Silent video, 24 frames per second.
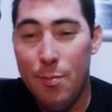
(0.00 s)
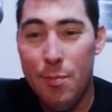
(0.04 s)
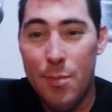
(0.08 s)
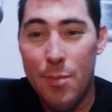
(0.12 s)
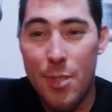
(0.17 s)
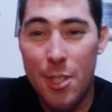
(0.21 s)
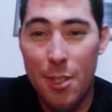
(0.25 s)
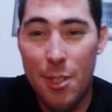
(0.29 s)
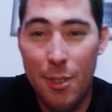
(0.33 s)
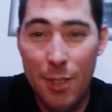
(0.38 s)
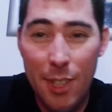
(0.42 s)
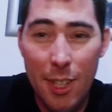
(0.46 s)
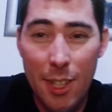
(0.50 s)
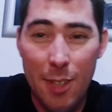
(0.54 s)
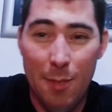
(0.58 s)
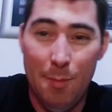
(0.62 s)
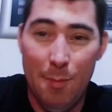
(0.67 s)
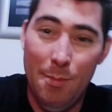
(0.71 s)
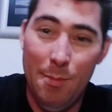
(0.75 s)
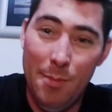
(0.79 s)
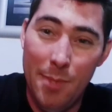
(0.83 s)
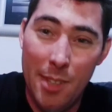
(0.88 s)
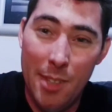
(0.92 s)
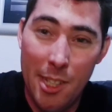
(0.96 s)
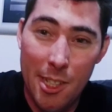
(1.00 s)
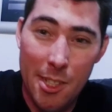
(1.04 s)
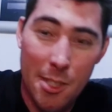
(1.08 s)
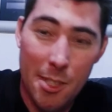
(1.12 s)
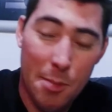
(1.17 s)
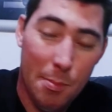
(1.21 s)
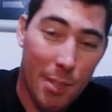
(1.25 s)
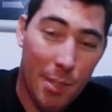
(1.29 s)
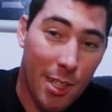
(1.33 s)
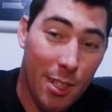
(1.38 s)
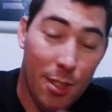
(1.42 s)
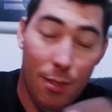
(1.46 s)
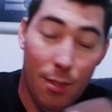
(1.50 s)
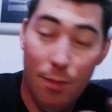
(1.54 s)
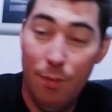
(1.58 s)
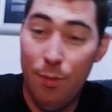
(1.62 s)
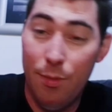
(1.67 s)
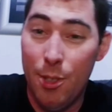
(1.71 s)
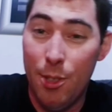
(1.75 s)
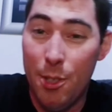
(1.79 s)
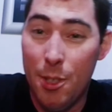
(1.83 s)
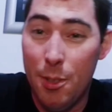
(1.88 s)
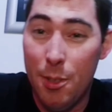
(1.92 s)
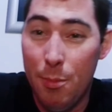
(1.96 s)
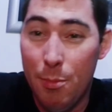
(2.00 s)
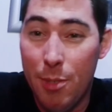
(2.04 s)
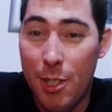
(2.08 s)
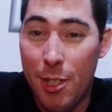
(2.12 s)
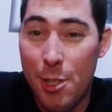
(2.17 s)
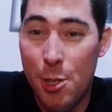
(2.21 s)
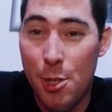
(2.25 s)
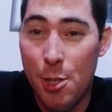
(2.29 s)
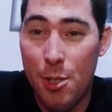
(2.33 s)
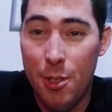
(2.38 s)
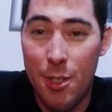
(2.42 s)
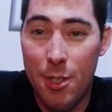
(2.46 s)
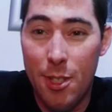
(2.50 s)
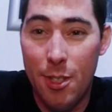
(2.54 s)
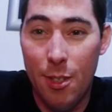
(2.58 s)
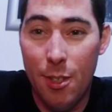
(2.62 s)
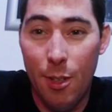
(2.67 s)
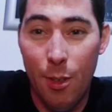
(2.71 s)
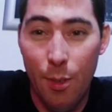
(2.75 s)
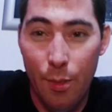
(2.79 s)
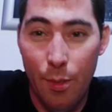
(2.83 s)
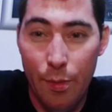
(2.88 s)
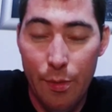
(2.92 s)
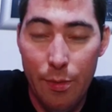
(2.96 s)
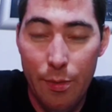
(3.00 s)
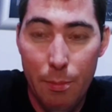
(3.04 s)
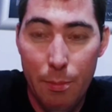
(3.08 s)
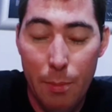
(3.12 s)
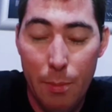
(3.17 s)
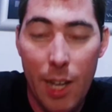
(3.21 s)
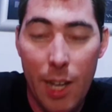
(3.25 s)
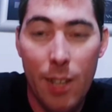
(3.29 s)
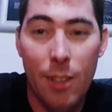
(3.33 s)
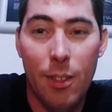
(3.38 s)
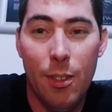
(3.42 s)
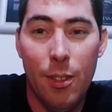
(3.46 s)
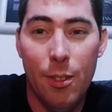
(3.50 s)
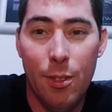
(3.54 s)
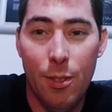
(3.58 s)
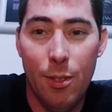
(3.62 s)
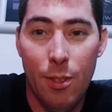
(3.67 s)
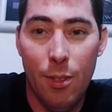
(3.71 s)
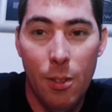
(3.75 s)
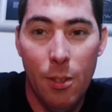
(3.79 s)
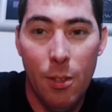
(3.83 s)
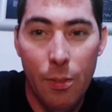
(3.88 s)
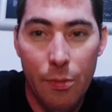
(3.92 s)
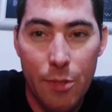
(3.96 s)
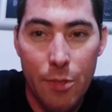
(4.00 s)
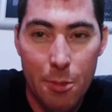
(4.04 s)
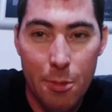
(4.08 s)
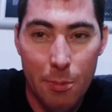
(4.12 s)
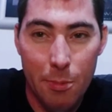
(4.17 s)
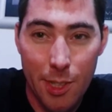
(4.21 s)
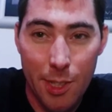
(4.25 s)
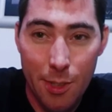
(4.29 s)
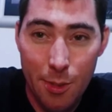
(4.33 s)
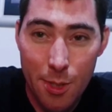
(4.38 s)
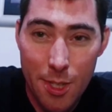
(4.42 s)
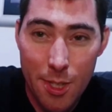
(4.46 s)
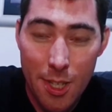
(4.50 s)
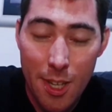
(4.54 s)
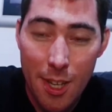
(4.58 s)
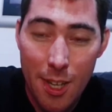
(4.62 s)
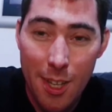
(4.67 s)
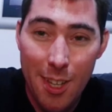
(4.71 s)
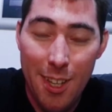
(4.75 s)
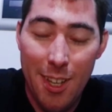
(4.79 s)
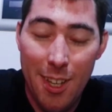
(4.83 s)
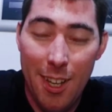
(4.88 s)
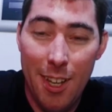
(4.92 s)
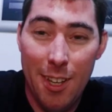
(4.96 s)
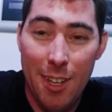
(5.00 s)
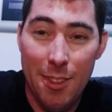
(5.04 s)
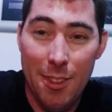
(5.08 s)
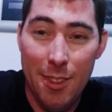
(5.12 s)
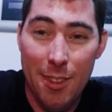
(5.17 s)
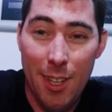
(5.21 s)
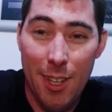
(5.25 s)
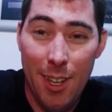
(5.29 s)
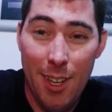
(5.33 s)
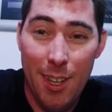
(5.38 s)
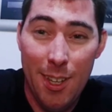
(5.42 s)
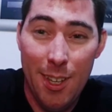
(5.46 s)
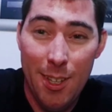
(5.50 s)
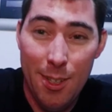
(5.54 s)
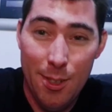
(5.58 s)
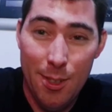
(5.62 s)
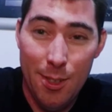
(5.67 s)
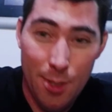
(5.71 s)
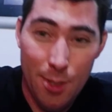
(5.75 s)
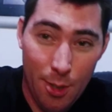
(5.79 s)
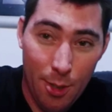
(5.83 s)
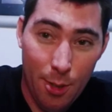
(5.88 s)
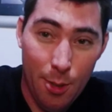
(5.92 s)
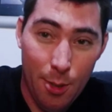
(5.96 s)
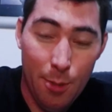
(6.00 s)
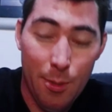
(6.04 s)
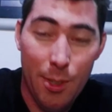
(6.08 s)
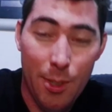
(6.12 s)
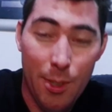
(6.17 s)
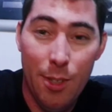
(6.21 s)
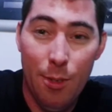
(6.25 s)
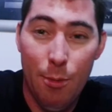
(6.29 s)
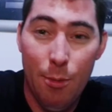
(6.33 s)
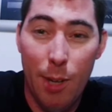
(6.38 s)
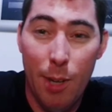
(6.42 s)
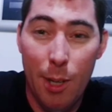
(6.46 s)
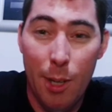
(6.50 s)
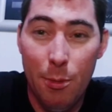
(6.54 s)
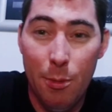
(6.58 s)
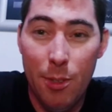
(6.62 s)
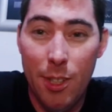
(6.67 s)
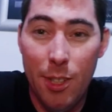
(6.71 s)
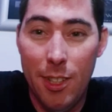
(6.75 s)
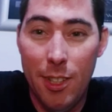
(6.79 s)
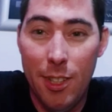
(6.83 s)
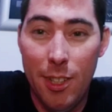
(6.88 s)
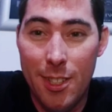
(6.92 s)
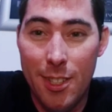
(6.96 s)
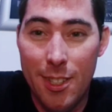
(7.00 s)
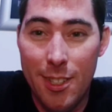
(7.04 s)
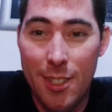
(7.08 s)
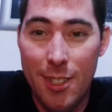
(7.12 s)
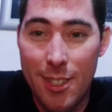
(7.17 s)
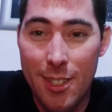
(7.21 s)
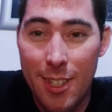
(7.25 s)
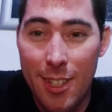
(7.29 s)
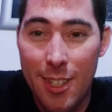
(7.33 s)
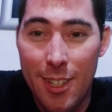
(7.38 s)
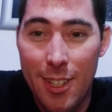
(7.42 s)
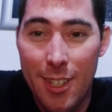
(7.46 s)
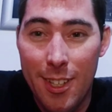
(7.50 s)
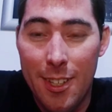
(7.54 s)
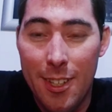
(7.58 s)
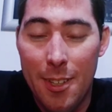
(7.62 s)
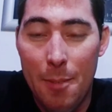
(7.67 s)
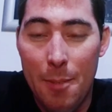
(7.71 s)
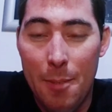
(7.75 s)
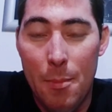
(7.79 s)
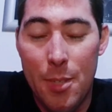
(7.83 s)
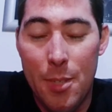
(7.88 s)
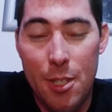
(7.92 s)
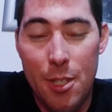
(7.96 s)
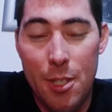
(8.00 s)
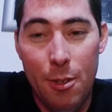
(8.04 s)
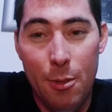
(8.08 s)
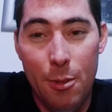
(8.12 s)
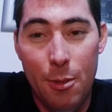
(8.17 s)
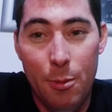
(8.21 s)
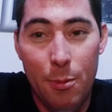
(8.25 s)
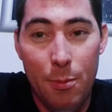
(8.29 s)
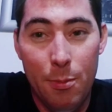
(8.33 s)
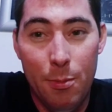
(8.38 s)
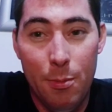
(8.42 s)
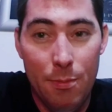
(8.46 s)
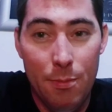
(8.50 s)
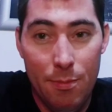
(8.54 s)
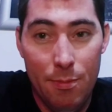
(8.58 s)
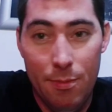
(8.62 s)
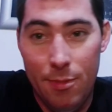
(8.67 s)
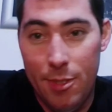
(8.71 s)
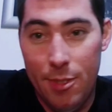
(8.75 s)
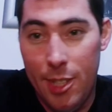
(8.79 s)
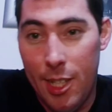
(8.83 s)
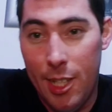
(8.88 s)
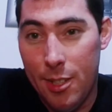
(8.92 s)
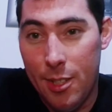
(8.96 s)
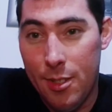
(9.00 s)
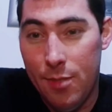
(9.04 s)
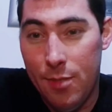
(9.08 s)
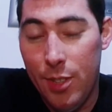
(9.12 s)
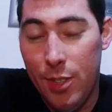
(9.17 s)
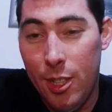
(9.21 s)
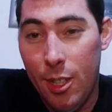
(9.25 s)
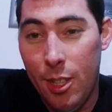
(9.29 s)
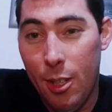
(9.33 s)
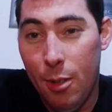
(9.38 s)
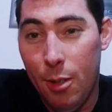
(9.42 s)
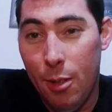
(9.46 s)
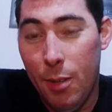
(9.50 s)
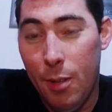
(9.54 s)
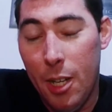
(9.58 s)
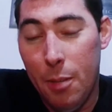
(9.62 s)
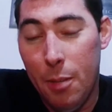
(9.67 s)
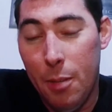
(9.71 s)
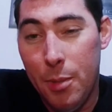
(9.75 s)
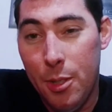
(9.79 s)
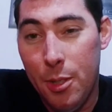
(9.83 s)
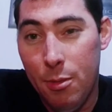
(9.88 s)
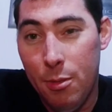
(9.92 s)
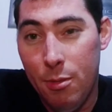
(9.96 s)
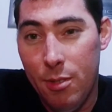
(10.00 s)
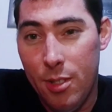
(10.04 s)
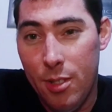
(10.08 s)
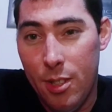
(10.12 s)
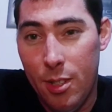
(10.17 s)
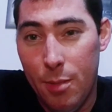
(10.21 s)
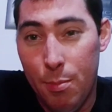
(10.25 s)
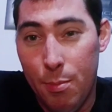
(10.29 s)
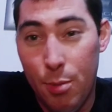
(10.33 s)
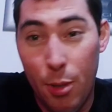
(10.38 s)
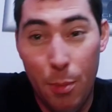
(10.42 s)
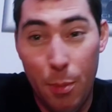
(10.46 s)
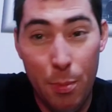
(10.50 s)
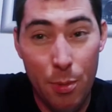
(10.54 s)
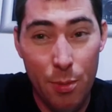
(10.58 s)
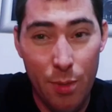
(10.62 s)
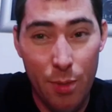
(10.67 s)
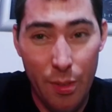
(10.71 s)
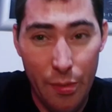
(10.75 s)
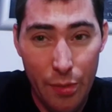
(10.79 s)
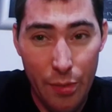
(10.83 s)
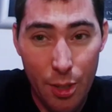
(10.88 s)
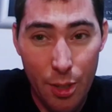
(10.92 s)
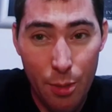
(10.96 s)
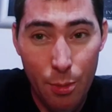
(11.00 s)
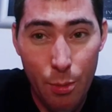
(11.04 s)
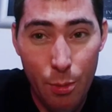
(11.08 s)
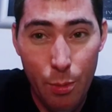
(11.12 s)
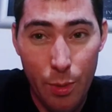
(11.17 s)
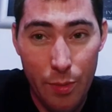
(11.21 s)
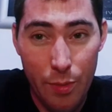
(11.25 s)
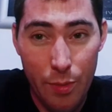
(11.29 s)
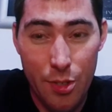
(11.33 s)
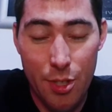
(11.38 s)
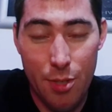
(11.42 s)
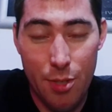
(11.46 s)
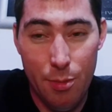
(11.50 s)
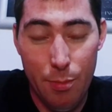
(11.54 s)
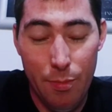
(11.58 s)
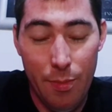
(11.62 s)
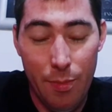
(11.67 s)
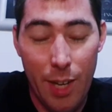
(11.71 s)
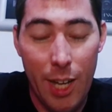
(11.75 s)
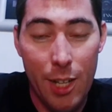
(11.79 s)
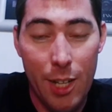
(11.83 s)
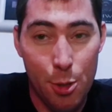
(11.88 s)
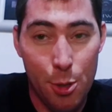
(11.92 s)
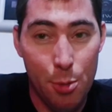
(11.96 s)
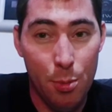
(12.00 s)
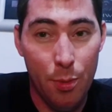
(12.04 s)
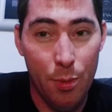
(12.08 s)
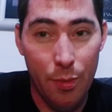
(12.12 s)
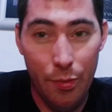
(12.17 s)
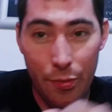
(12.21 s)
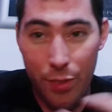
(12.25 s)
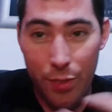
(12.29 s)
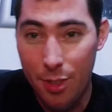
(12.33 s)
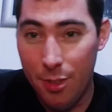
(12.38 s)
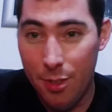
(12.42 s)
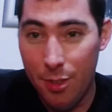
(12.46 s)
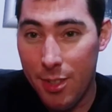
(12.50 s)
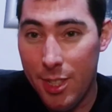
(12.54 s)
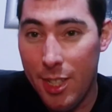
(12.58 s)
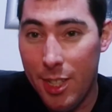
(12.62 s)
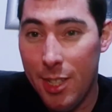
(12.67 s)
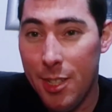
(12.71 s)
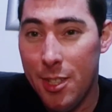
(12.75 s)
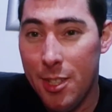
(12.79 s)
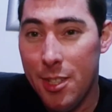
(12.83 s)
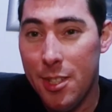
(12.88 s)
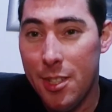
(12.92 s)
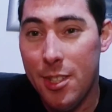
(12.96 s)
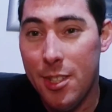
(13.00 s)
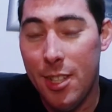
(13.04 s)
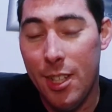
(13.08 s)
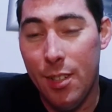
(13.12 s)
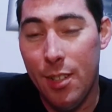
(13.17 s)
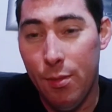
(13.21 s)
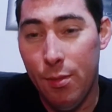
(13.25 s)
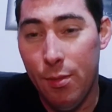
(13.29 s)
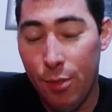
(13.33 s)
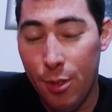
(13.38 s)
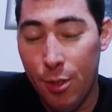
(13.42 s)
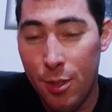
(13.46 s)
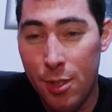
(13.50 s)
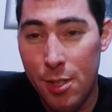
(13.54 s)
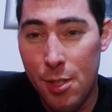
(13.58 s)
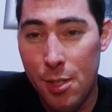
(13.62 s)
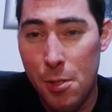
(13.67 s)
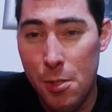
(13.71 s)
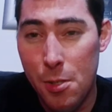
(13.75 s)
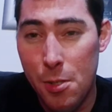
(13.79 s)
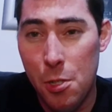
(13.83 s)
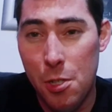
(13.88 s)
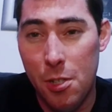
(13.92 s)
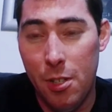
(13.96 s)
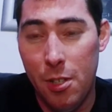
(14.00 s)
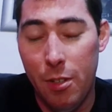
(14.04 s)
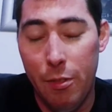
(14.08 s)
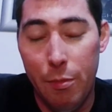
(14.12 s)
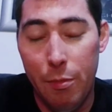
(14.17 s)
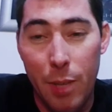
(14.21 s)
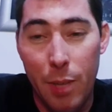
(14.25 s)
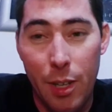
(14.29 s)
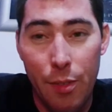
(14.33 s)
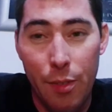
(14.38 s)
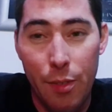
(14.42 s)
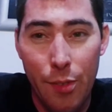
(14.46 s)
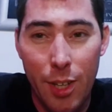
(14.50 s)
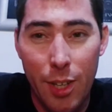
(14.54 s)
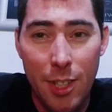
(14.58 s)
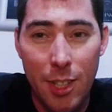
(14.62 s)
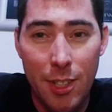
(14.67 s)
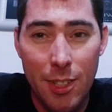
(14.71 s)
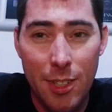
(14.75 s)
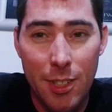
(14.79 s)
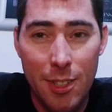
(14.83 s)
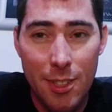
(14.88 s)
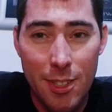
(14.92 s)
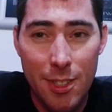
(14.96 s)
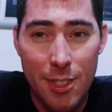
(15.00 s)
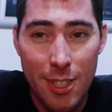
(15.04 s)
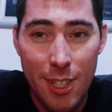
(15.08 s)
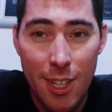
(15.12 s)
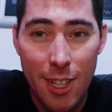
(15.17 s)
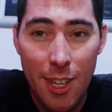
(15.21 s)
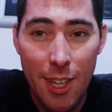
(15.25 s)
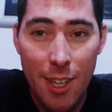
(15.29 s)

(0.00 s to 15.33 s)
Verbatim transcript: so yeah, there's my first impressions of Marlon Loves Wheels and their Tara Ground Eaters. So next video I'll be doing a proper review with some actual field tests and footage of my findings